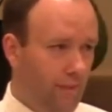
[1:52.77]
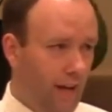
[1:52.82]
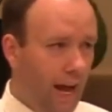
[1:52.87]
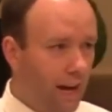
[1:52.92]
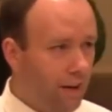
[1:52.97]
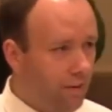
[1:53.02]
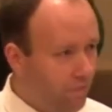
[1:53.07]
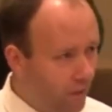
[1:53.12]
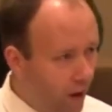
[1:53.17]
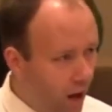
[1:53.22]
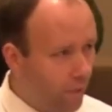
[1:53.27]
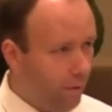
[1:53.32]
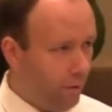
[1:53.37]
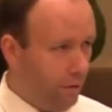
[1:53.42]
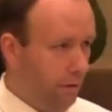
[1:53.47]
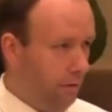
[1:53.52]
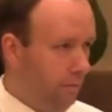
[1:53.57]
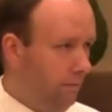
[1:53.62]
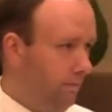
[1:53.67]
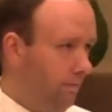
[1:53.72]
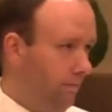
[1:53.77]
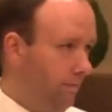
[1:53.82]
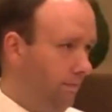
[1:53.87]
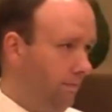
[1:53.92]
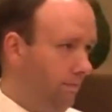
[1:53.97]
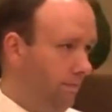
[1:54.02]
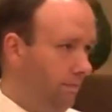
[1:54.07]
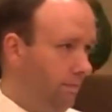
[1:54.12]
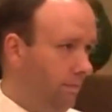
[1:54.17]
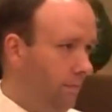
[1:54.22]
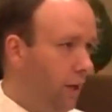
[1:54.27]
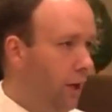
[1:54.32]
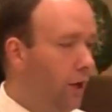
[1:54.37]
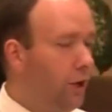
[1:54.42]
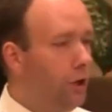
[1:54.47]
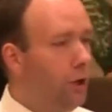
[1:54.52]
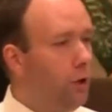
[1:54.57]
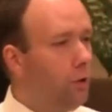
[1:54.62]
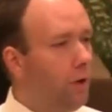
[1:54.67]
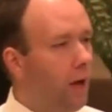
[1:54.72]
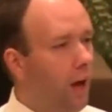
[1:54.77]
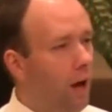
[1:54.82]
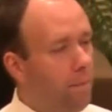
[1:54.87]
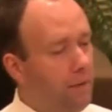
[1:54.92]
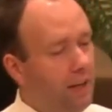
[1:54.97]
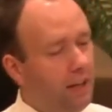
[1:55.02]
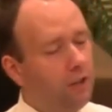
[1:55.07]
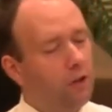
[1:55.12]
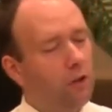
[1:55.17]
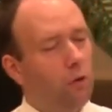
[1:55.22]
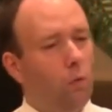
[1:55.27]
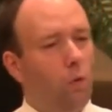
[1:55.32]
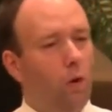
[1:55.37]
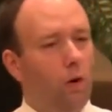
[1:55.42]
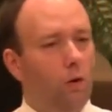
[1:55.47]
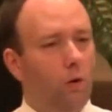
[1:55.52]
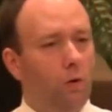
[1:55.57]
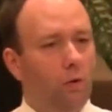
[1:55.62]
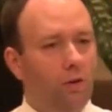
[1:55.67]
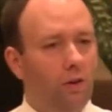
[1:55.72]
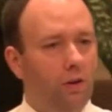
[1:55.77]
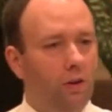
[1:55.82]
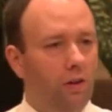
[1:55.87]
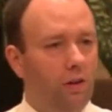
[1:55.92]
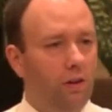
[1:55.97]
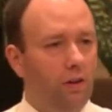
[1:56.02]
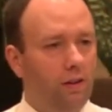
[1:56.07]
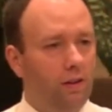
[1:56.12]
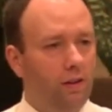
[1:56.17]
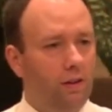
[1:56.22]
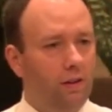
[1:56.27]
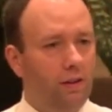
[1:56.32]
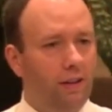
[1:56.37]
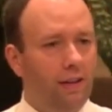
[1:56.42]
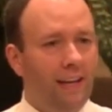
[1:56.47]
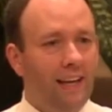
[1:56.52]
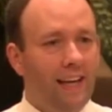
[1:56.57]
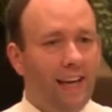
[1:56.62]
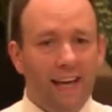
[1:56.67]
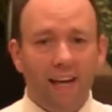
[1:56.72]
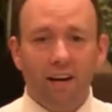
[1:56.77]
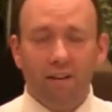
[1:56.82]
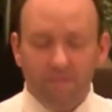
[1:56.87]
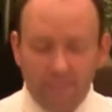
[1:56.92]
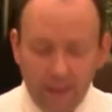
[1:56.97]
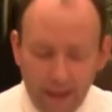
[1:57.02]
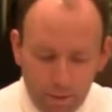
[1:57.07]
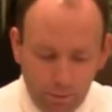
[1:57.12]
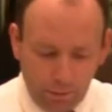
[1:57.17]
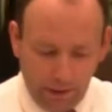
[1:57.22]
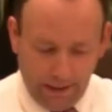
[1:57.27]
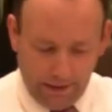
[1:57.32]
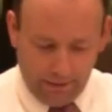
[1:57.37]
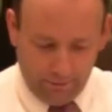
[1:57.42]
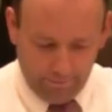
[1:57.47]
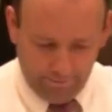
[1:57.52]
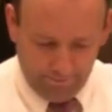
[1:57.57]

and a father. You come into the world in a family.